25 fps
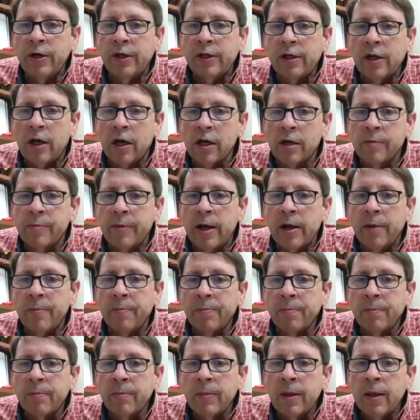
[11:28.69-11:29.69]
to talk about.
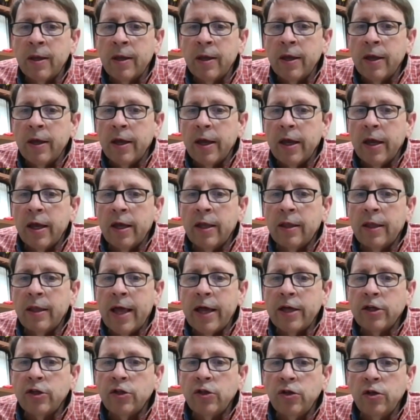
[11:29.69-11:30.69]
In
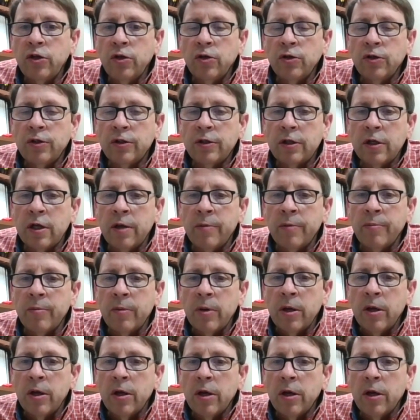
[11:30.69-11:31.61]
last year's um,